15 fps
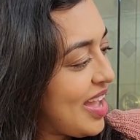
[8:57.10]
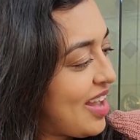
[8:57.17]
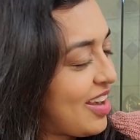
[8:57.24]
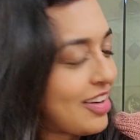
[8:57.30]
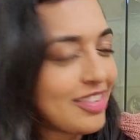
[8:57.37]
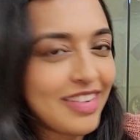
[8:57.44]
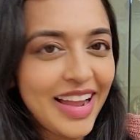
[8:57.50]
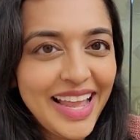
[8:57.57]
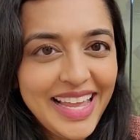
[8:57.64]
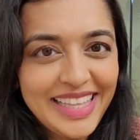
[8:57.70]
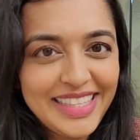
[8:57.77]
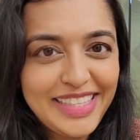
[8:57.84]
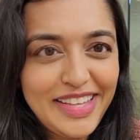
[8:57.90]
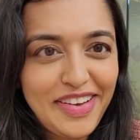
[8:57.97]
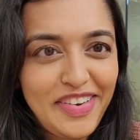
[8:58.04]
All right,
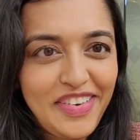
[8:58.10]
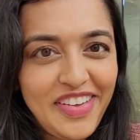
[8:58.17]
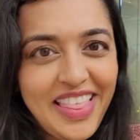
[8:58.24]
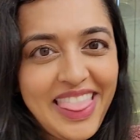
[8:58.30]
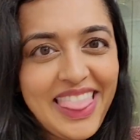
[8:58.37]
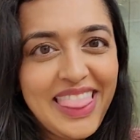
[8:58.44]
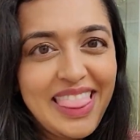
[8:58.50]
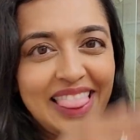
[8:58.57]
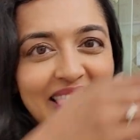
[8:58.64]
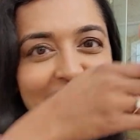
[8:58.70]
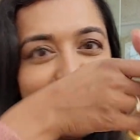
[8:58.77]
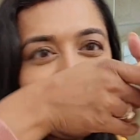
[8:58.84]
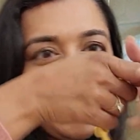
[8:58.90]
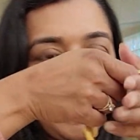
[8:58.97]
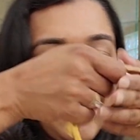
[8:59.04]
so
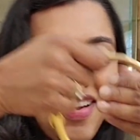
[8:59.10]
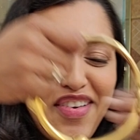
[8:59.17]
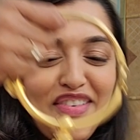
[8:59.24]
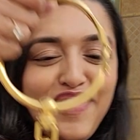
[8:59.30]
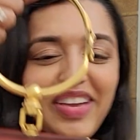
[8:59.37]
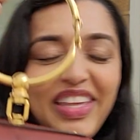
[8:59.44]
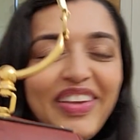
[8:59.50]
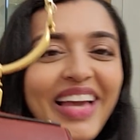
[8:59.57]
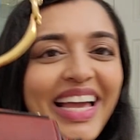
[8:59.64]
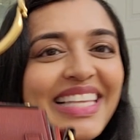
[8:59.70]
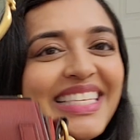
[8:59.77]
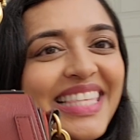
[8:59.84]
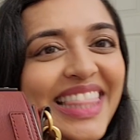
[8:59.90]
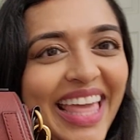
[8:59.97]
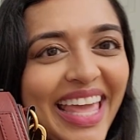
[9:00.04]
let me know what you guys
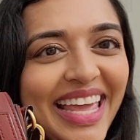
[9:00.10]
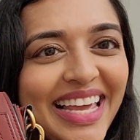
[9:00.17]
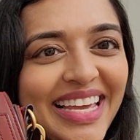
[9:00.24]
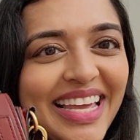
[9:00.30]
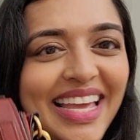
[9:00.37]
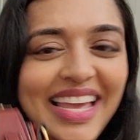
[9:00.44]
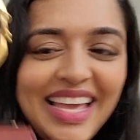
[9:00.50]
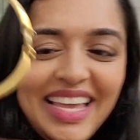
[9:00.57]
think.